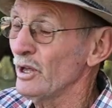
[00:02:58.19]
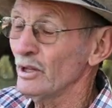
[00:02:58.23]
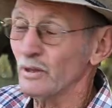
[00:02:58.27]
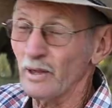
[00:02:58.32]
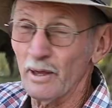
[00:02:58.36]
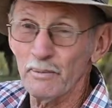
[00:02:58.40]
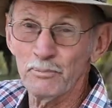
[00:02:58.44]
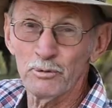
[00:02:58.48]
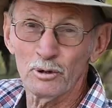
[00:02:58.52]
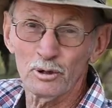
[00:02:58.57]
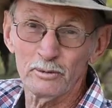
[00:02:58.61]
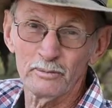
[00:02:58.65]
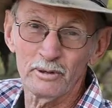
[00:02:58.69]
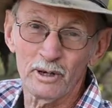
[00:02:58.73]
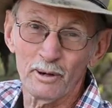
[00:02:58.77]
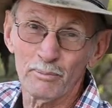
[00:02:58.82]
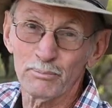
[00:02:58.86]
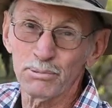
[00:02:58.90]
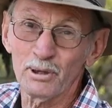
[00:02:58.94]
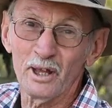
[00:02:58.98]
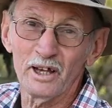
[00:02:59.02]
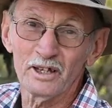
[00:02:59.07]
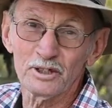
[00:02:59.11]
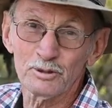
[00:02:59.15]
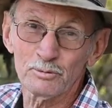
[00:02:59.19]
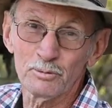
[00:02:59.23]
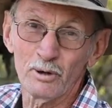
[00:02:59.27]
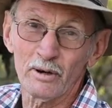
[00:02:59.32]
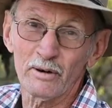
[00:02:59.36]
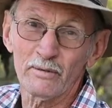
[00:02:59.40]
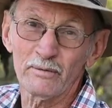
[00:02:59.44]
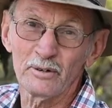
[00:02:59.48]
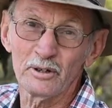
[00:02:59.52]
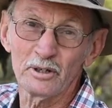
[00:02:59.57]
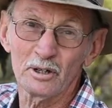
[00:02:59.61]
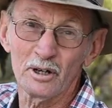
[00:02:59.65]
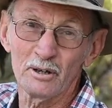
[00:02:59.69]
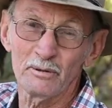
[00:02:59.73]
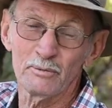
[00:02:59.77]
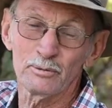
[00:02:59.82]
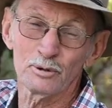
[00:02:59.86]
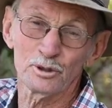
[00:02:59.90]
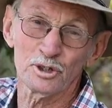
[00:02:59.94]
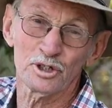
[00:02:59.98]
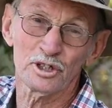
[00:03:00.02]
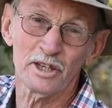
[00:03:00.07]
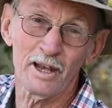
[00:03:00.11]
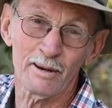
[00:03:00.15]
They put them in a place where every time you
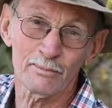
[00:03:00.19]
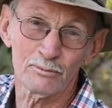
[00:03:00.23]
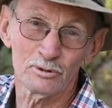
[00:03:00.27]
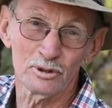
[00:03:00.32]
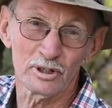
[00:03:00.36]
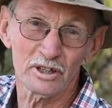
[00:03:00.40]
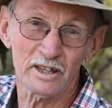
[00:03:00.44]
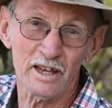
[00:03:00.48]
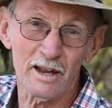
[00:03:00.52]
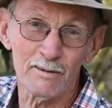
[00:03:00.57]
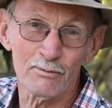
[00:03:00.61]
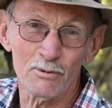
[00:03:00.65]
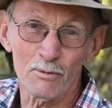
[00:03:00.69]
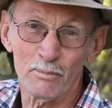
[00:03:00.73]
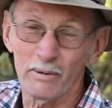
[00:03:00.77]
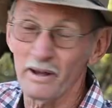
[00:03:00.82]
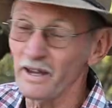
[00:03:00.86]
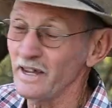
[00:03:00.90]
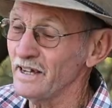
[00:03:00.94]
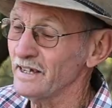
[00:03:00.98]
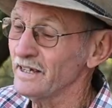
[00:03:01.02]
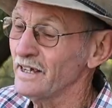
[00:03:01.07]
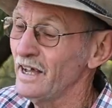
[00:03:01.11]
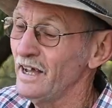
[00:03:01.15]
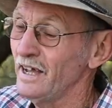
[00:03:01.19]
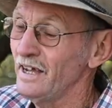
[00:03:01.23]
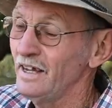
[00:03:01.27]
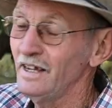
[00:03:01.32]
put your camera in the camera bag,